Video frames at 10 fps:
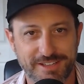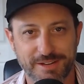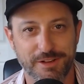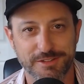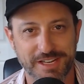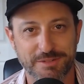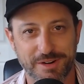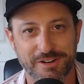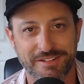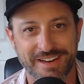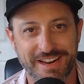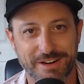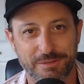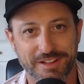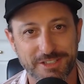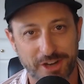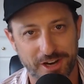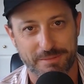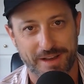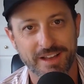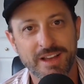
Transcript: Some of those things we don't even need to really talk about.